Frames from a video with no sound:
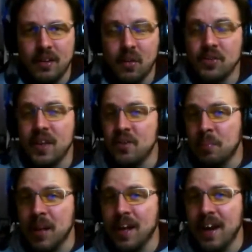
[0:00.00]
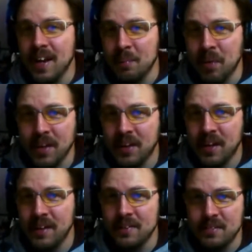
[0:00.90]
Of course, I as a player had a pretty
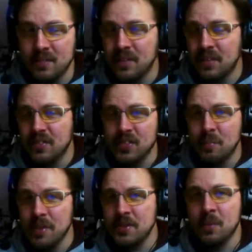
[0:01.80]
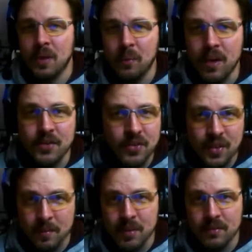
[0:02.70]
good suspicion what it was,
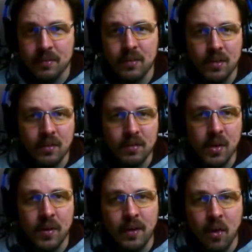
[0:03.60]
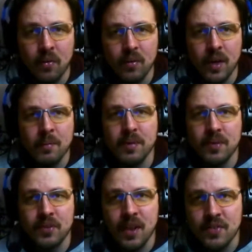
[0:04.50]
because I'd been
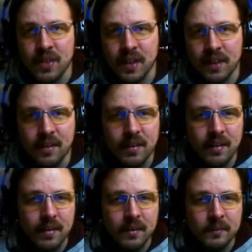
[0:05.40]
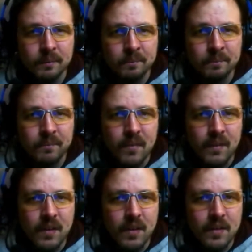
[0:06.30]
discussing
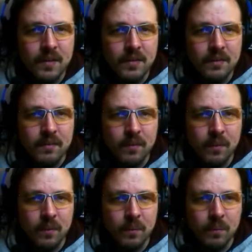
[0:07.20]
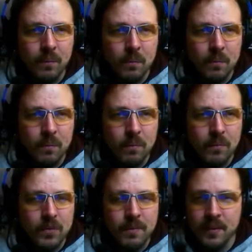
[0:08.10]
some
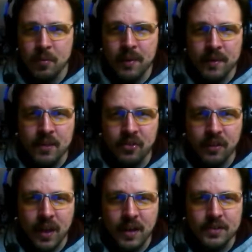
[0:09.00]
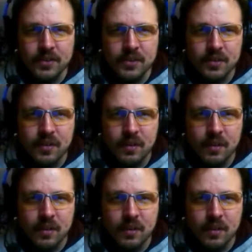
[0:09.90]
things about the different gods